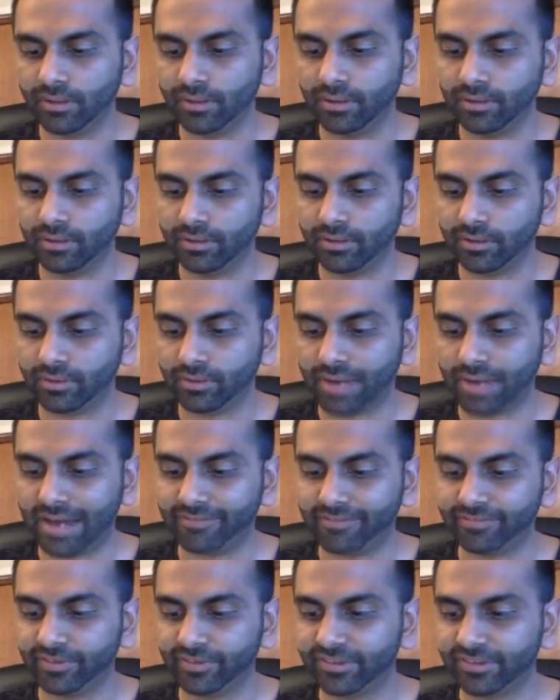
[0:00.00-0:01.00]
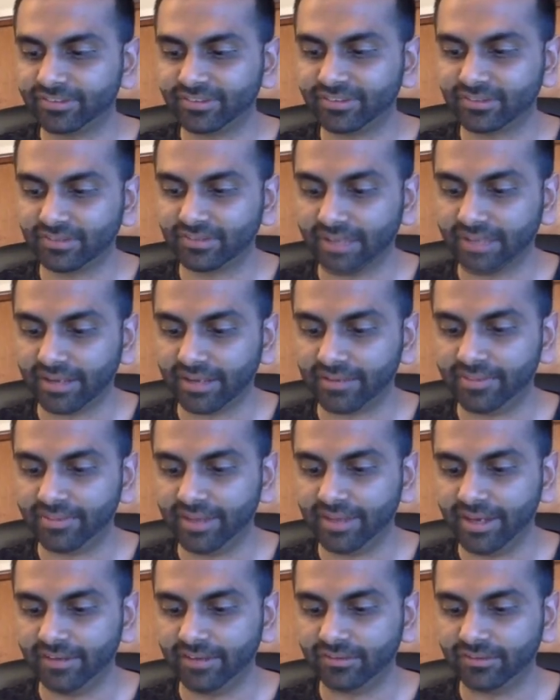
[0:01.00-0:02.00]
the graph looks like
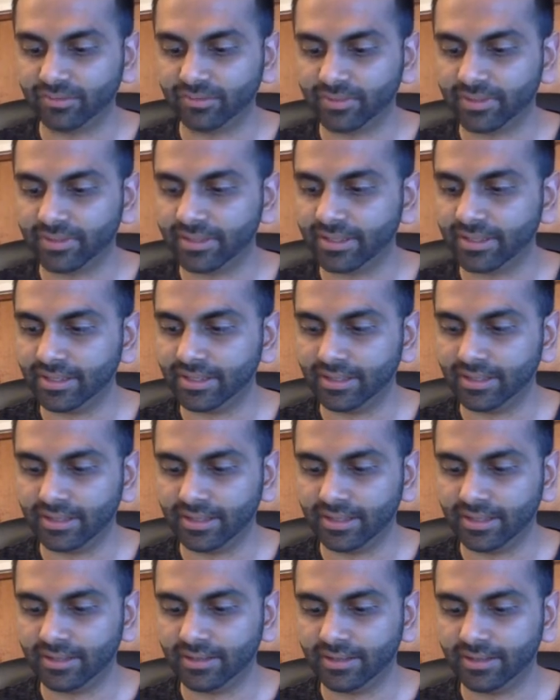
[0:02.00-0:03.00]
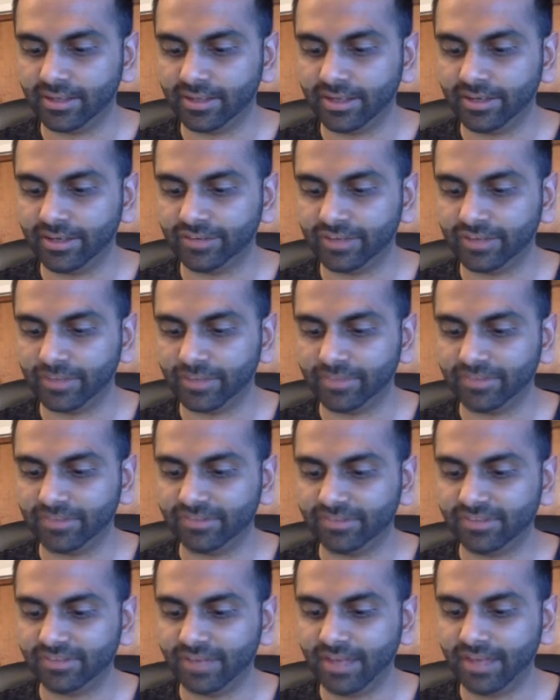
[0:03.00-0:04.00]
this, where the intercept
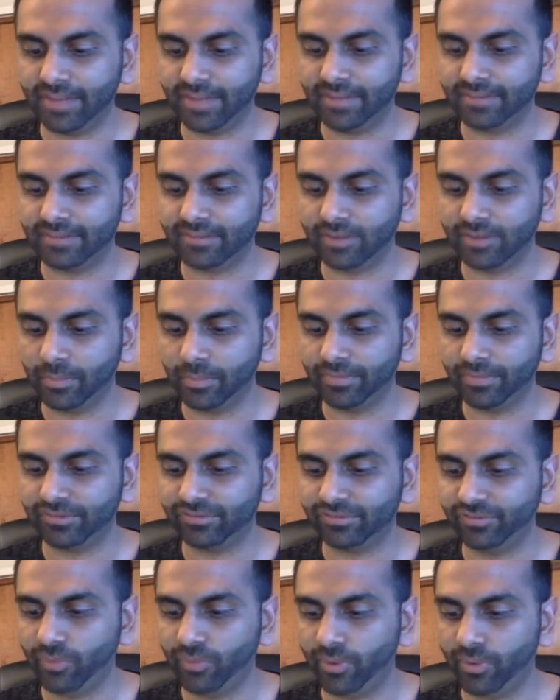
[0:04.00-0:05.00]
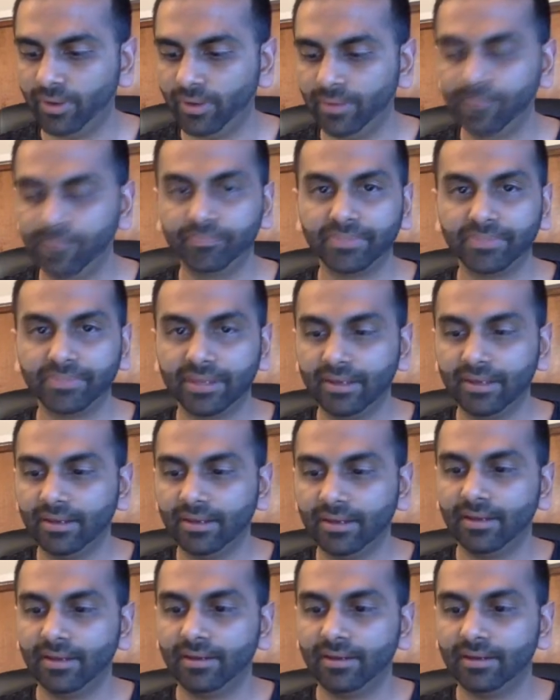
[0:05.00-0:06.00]
is 10, the slope is 4,
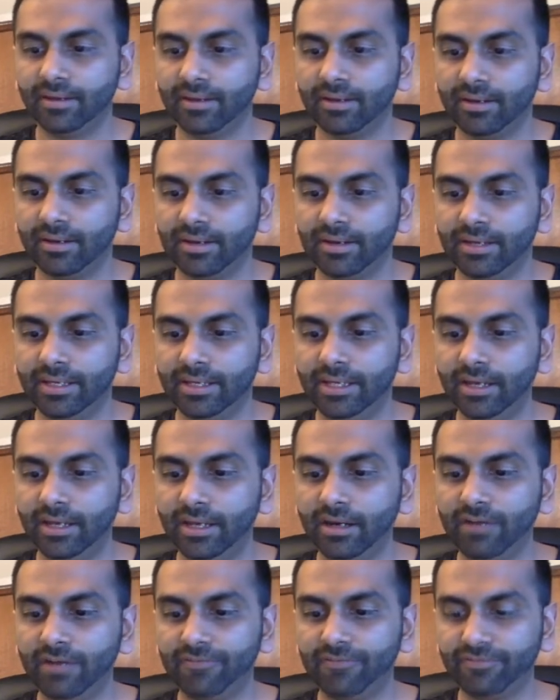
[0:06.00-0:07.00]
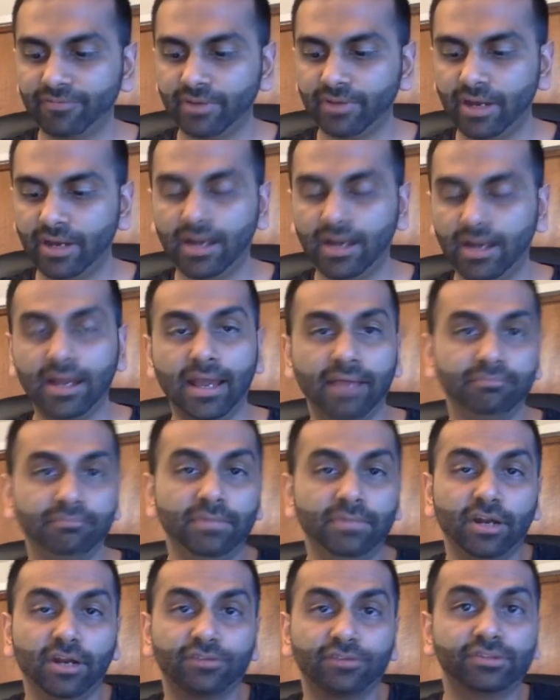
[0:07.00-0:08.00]
here, if, uh,
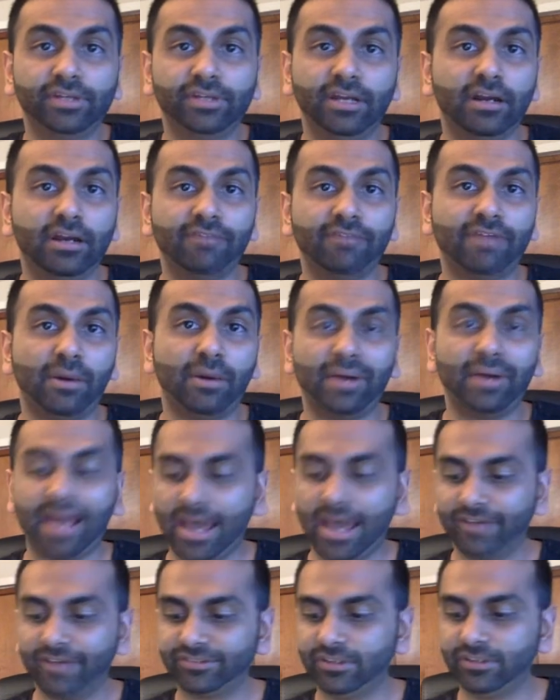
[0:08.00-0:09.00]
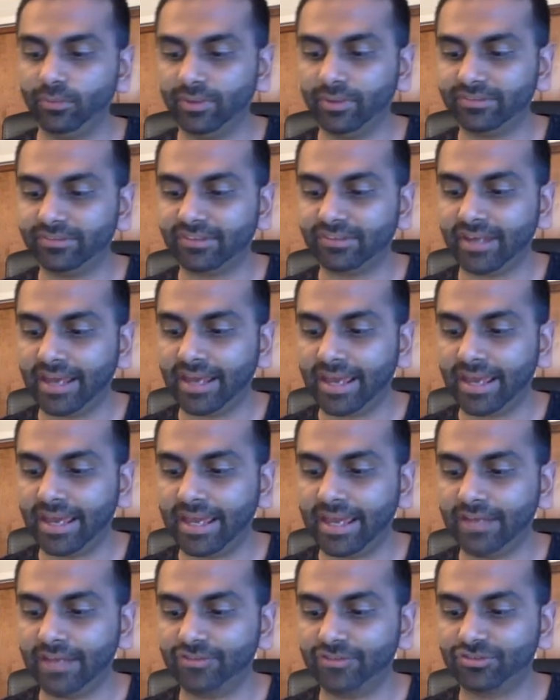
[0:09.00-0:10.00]
you know, so here, if I were to ask you what's
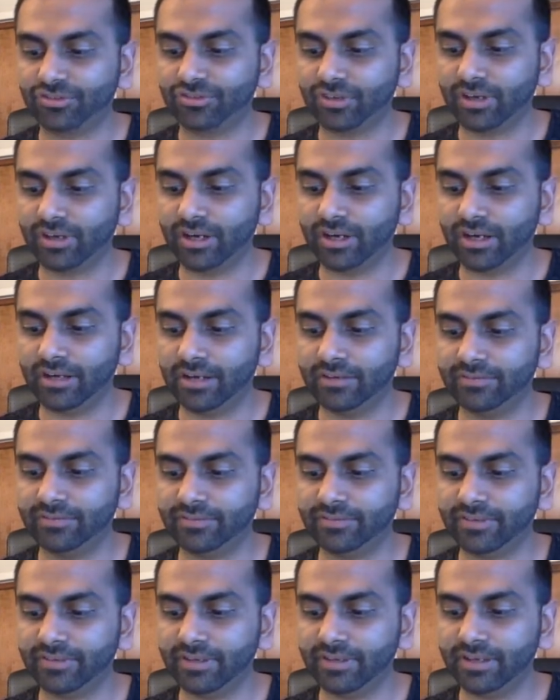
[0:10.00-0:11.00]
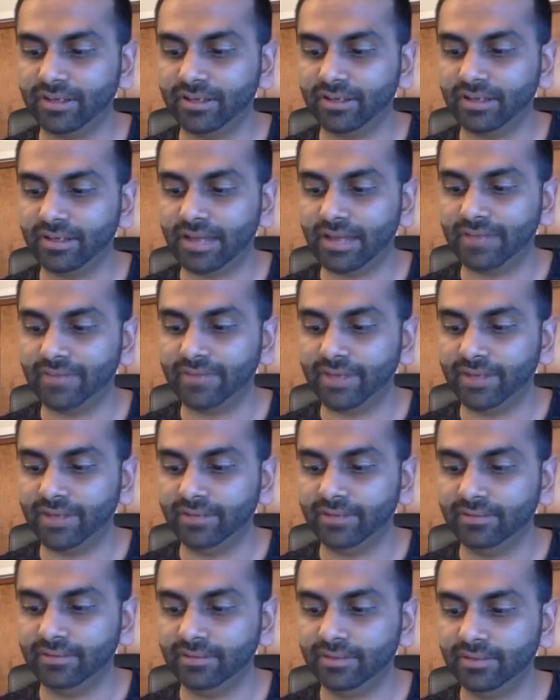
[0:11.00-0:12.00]
h of
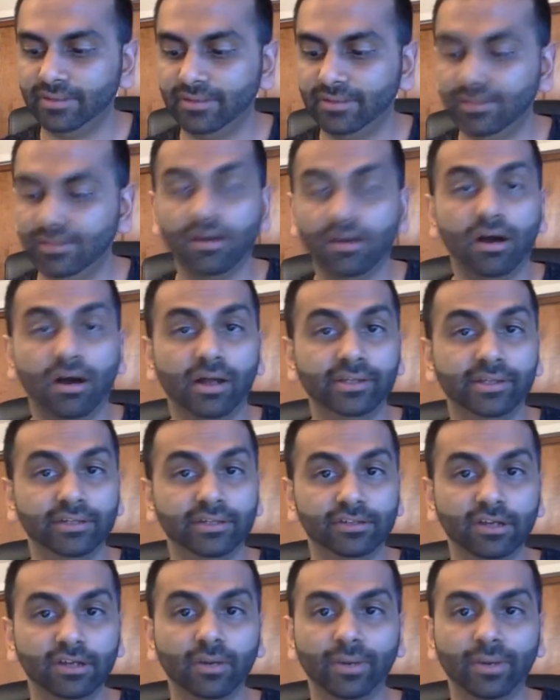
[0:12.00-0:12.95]
11, all you do